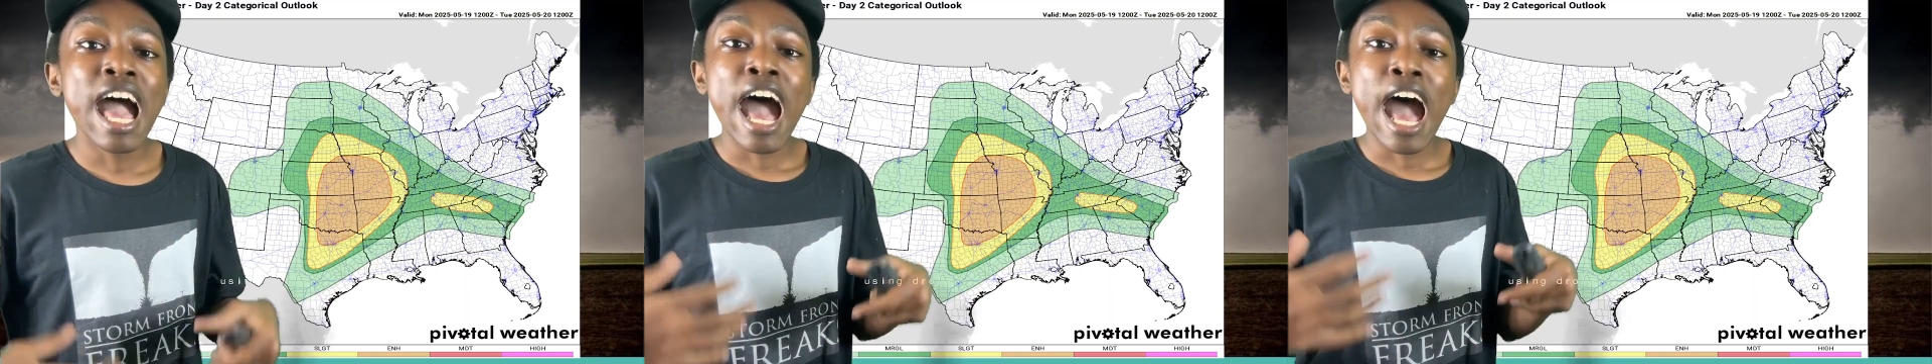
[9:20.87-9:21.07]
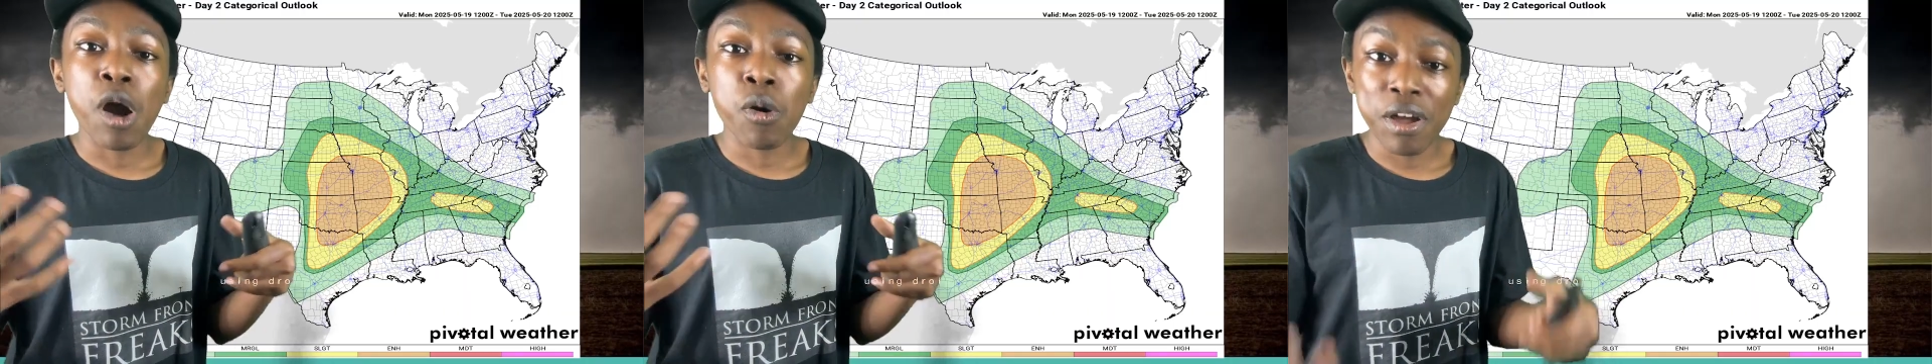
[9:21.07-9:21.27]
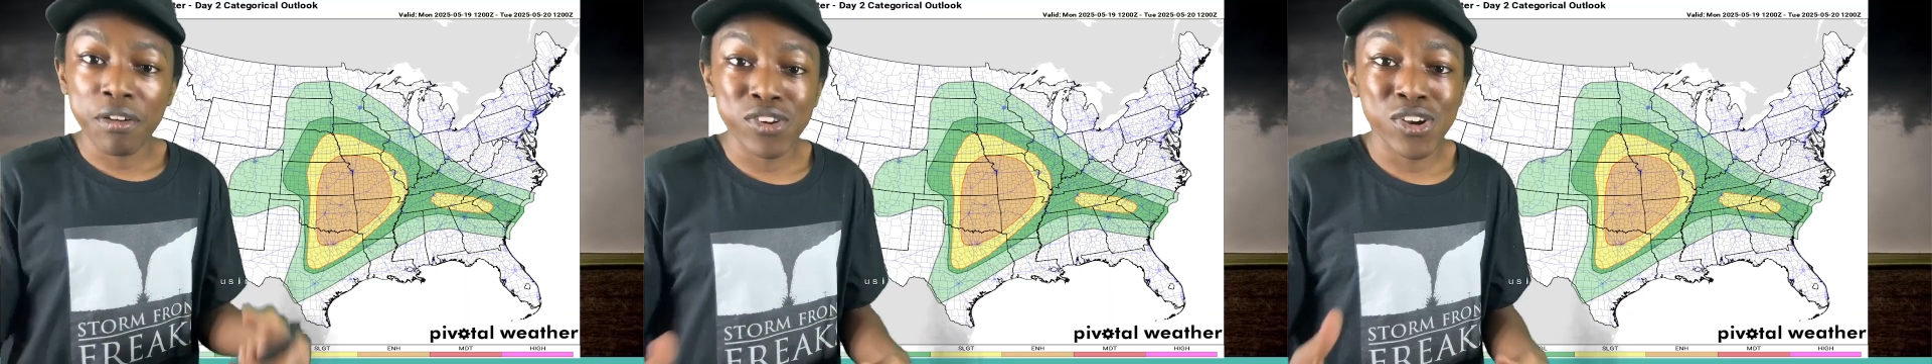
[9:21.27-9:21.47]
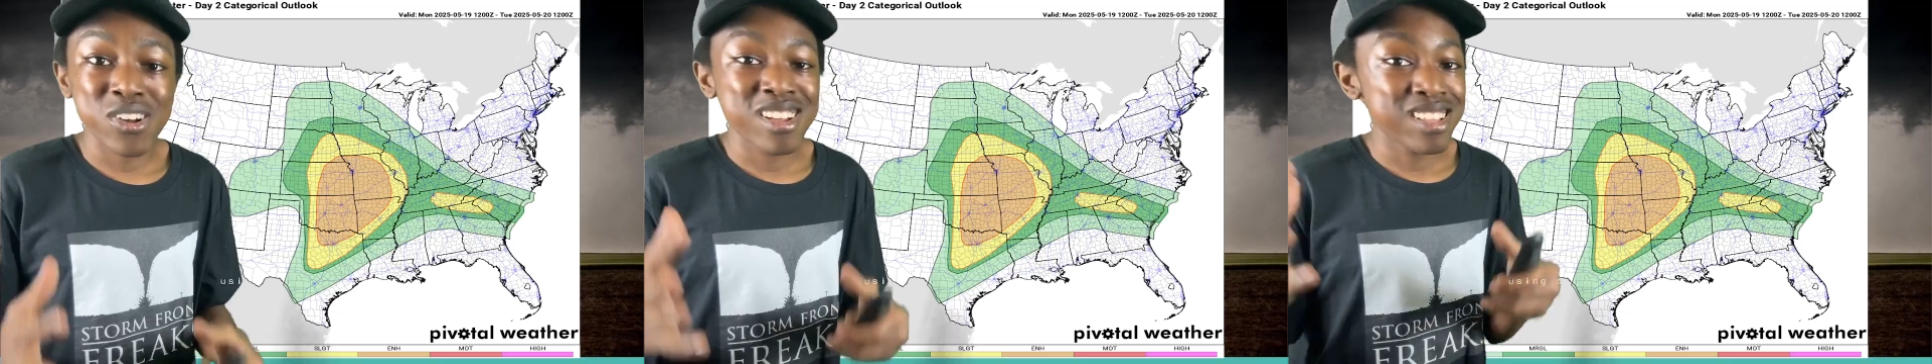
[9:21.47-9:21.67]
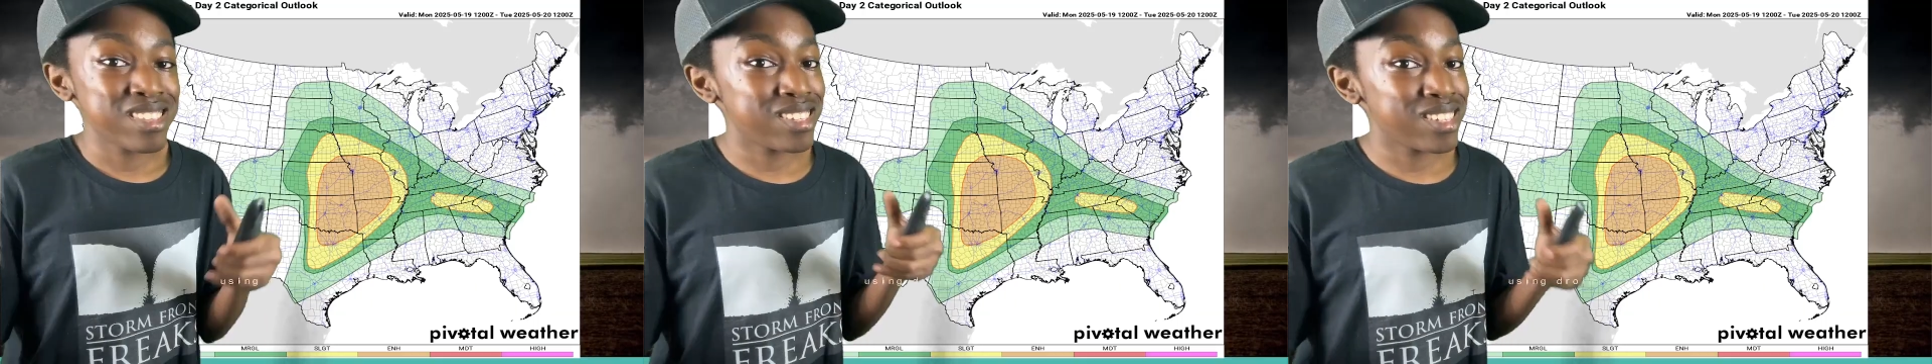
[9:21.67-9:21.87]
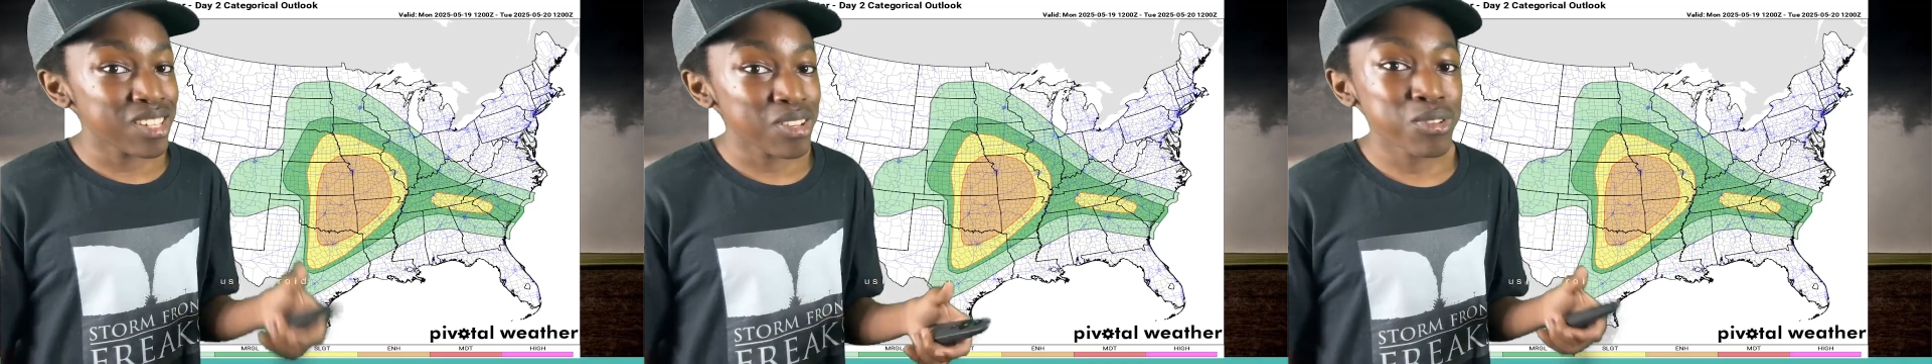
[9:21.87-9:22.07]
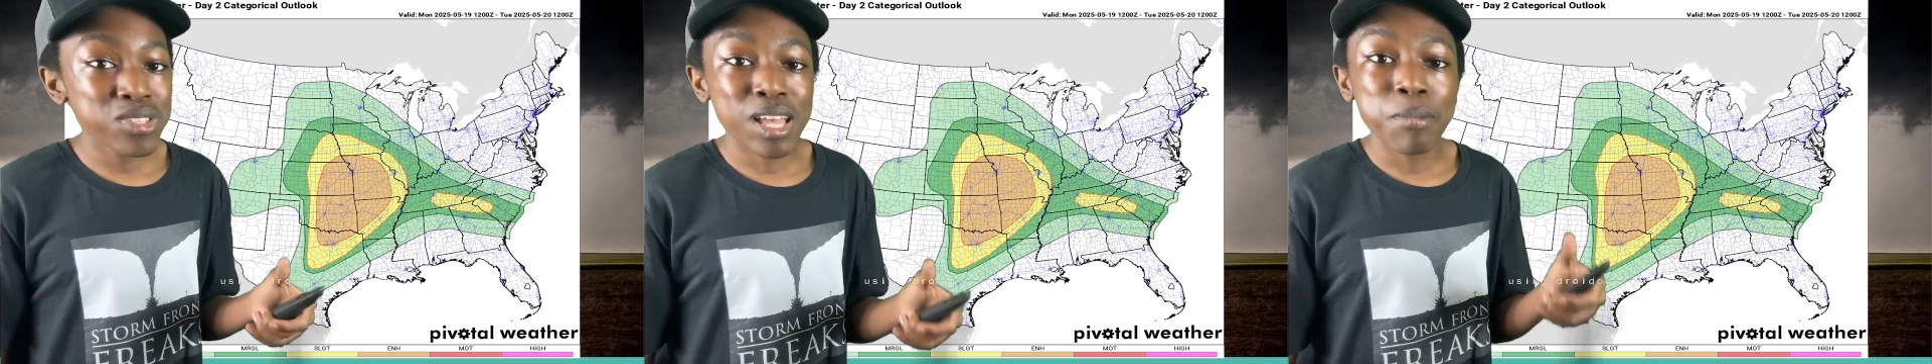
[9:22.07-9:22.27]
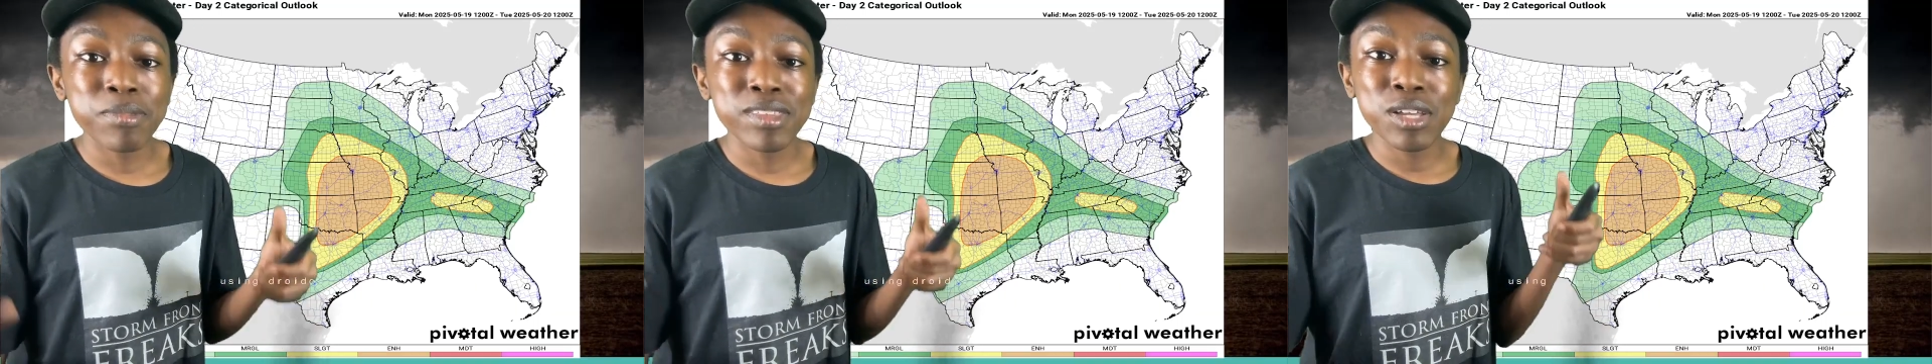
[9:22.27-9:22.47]
However, it's still
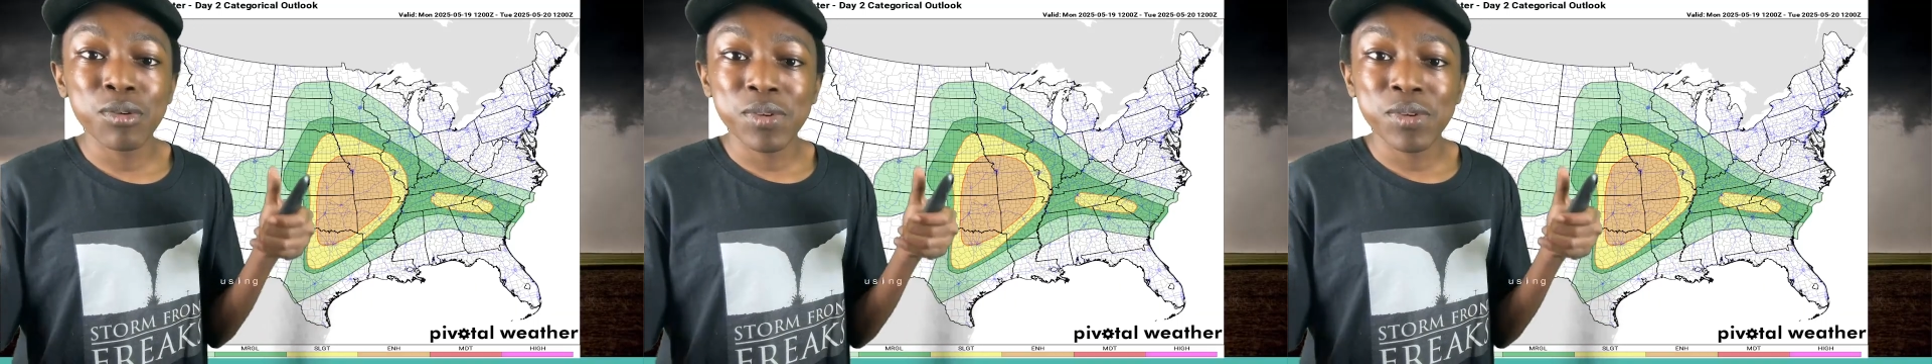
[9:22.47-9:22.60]
something